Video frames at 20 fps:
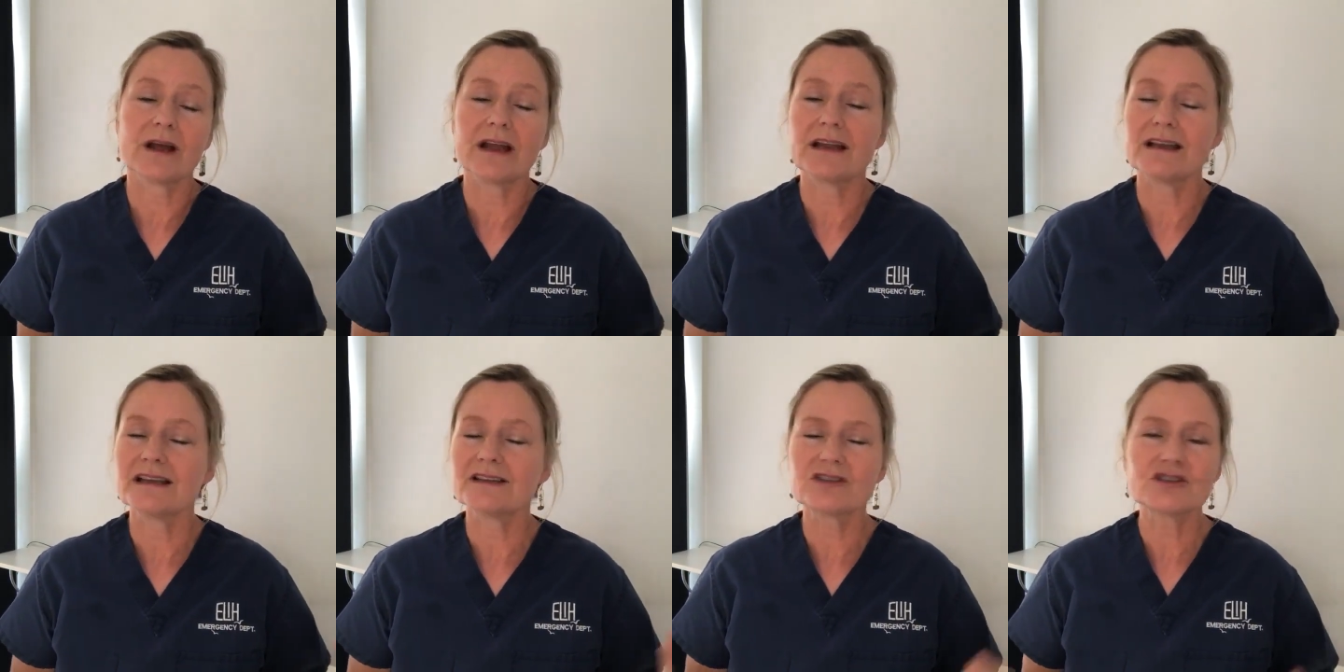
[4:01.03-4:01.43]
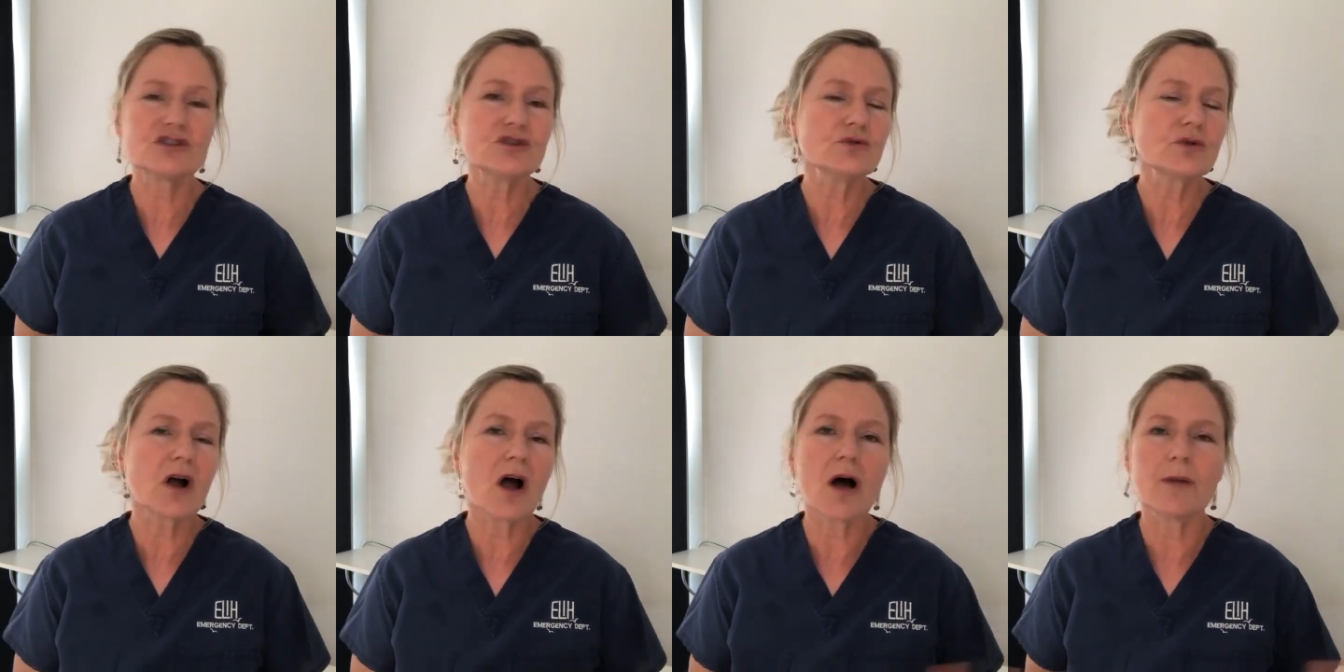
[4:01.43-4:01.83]
right? It's
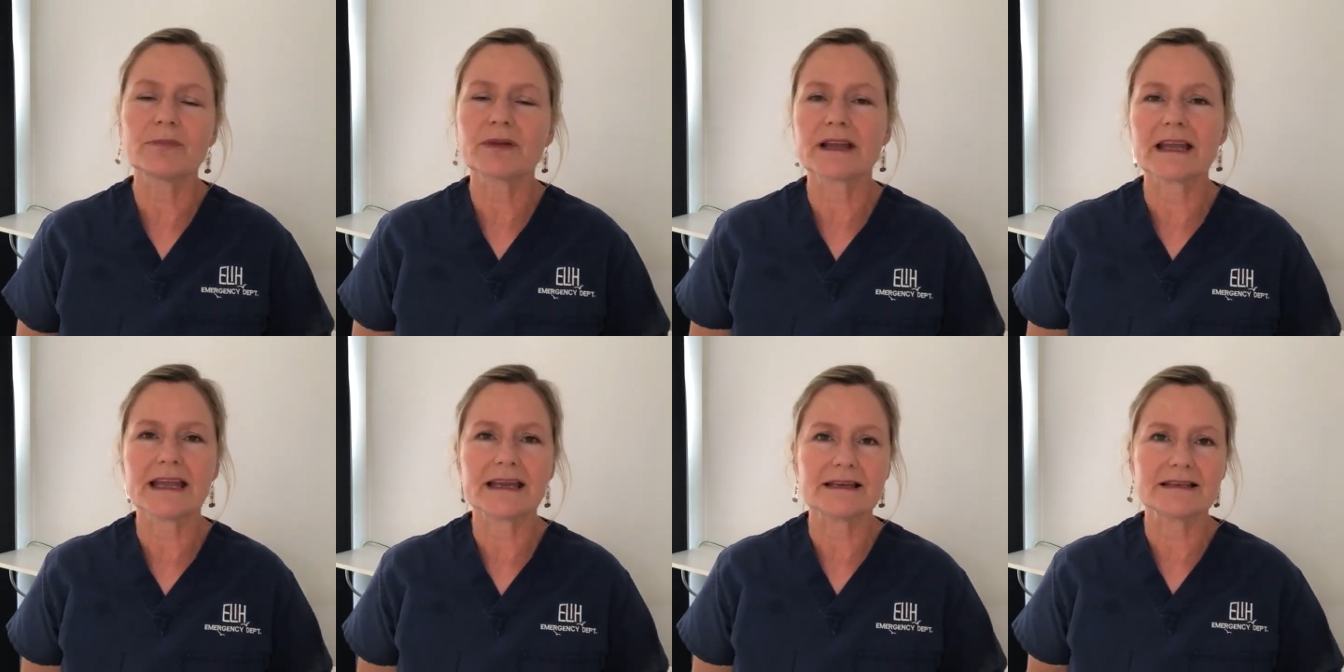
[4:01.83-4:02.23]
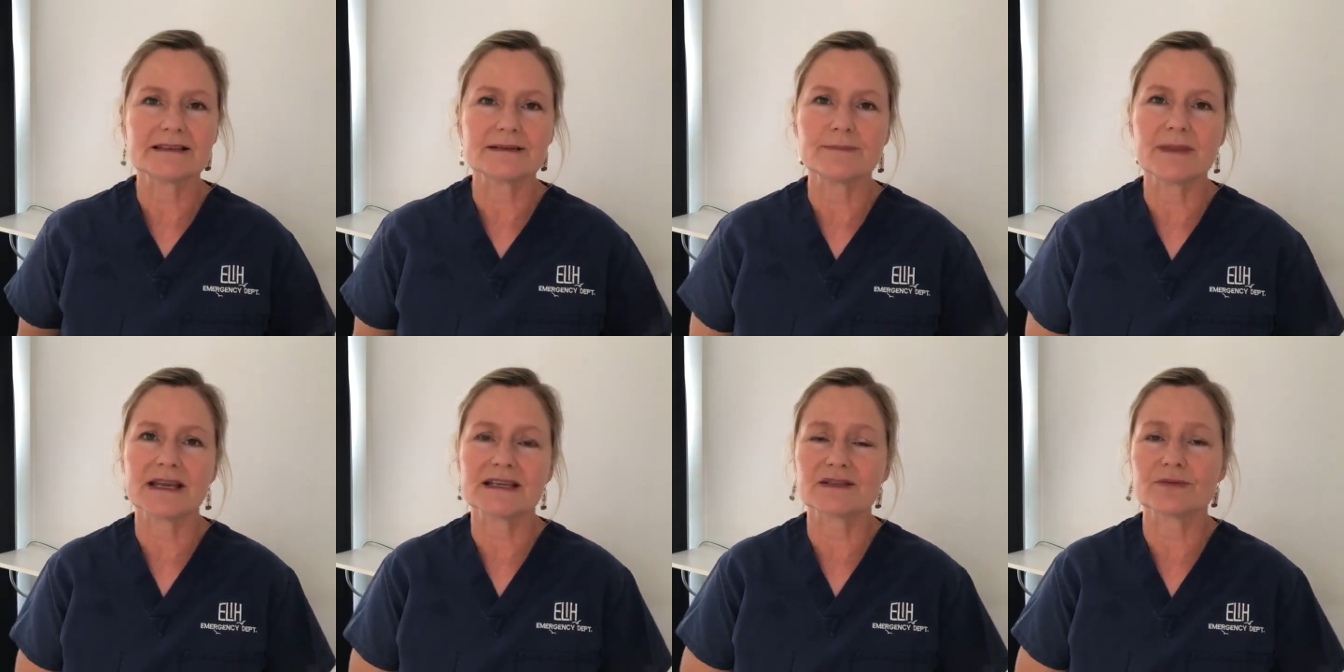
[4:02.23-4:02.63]
too complicated
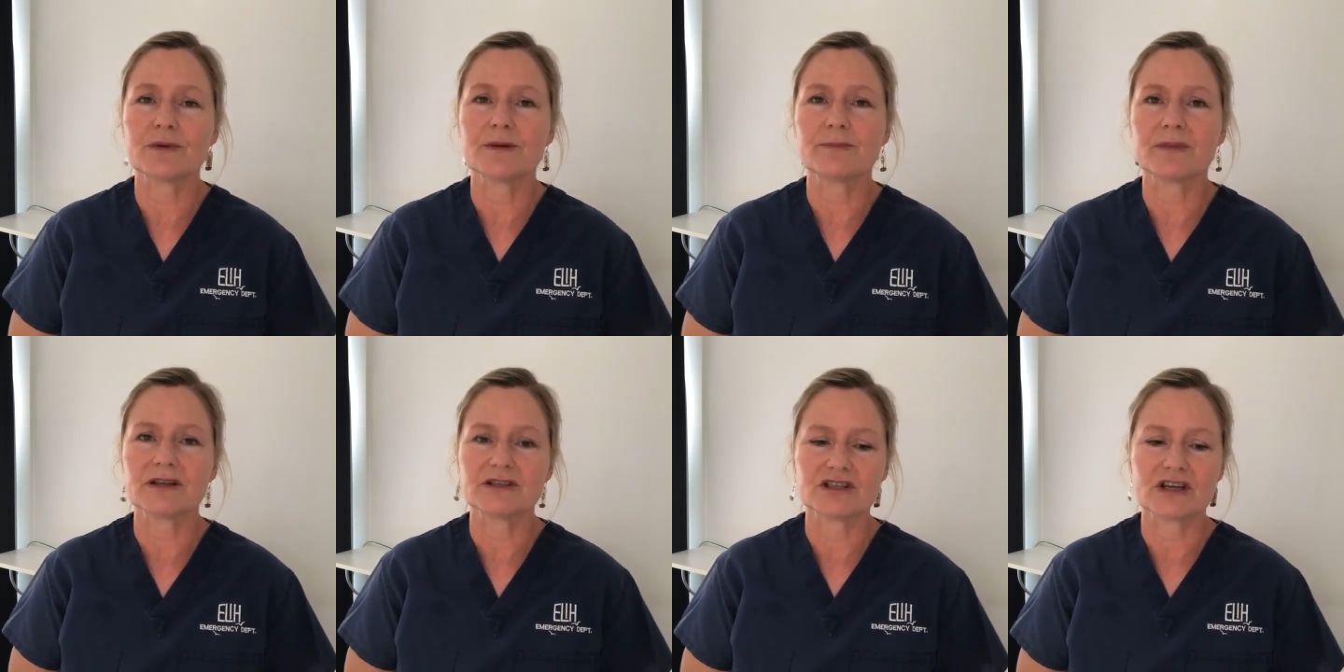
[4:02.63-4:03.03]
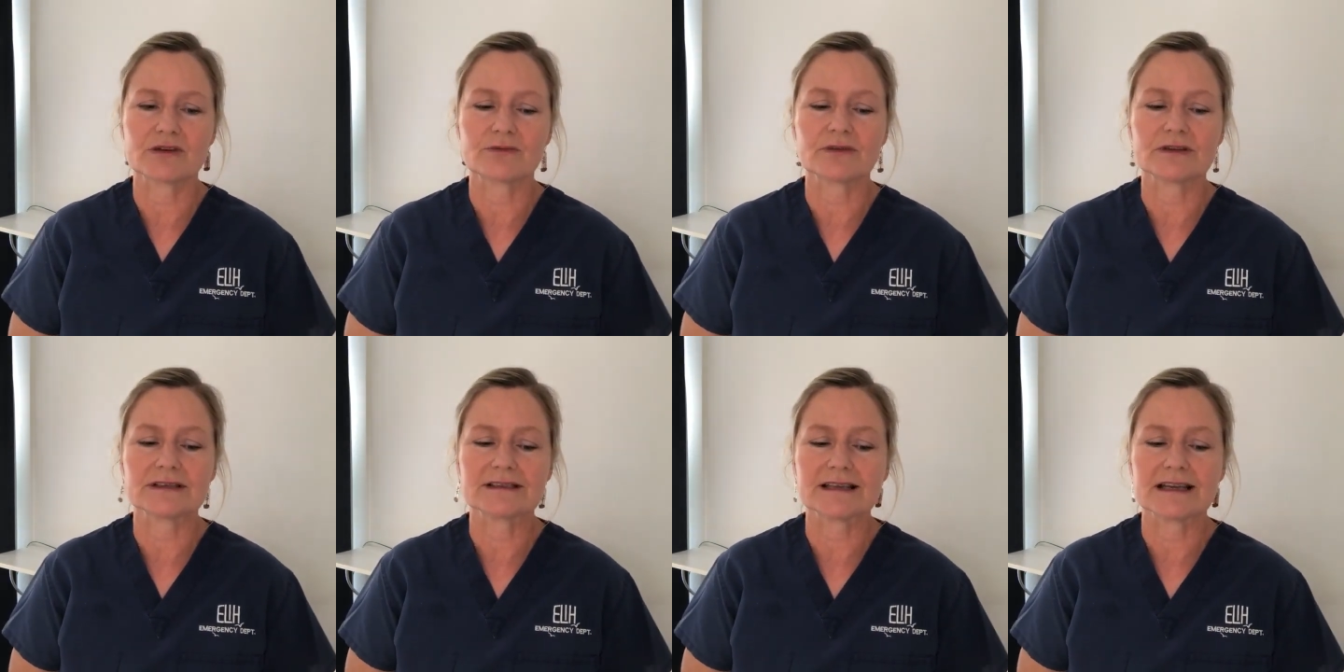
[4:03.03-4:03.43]
to make sweeping
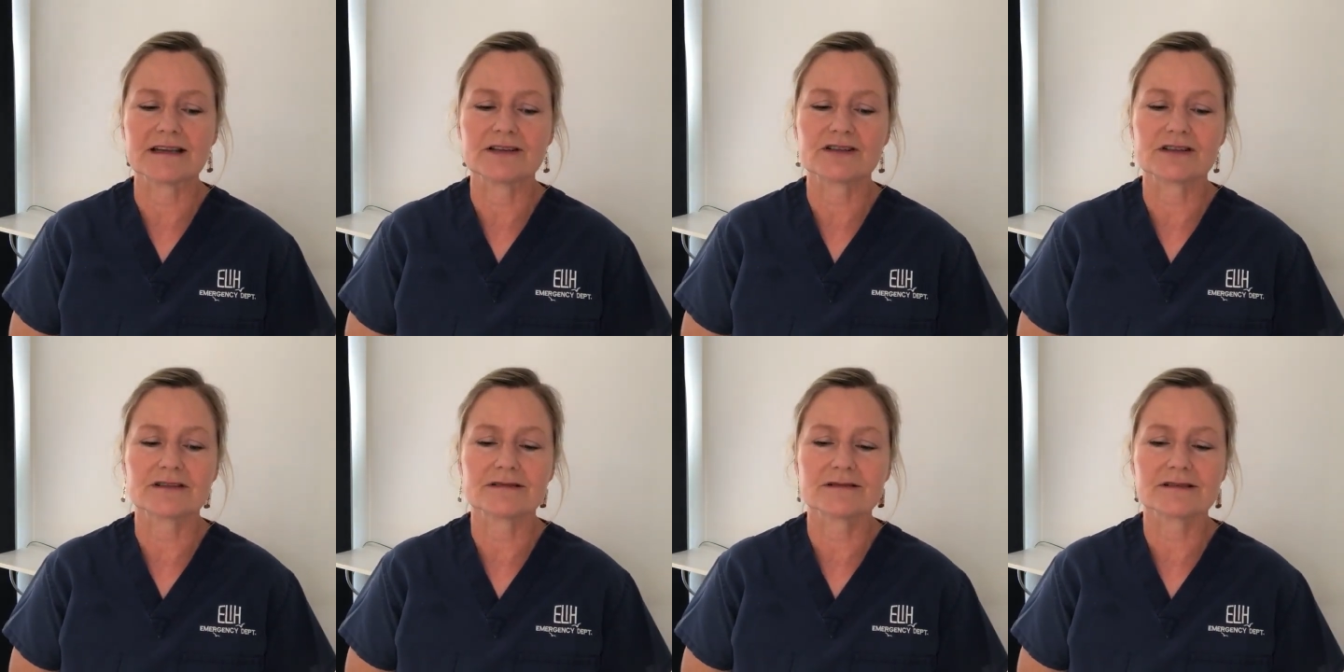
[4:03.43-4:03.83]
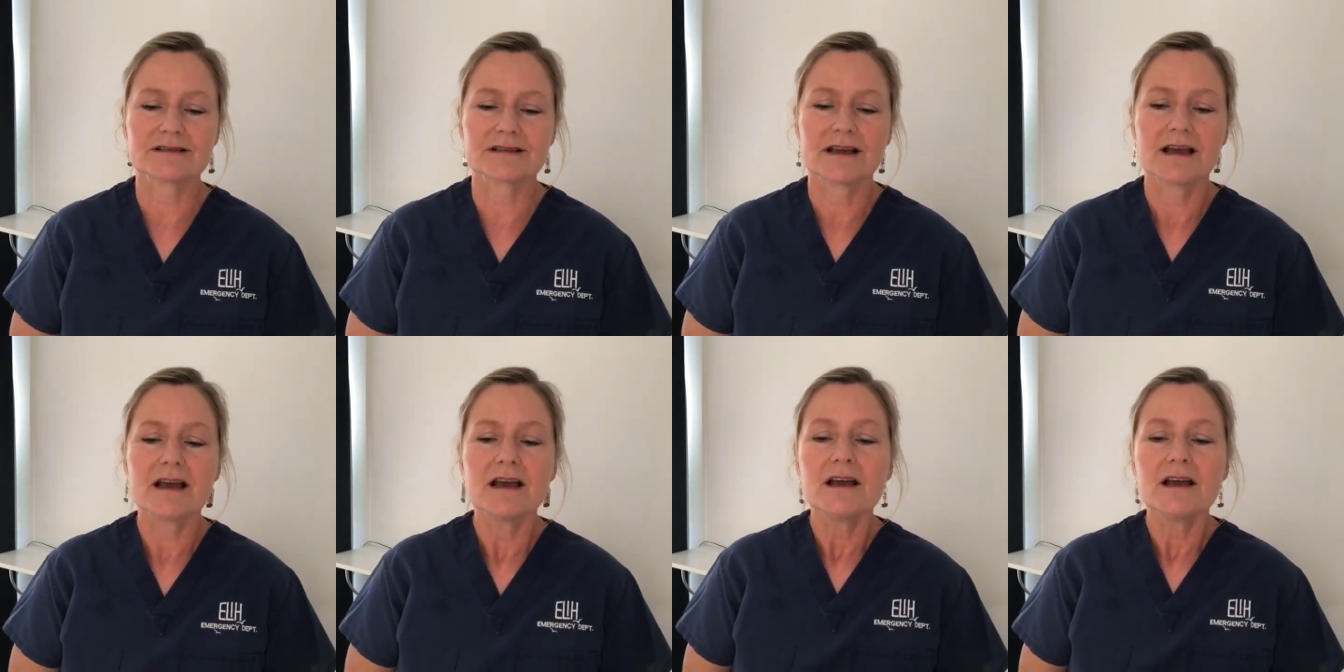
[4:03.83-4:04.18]
generalizations.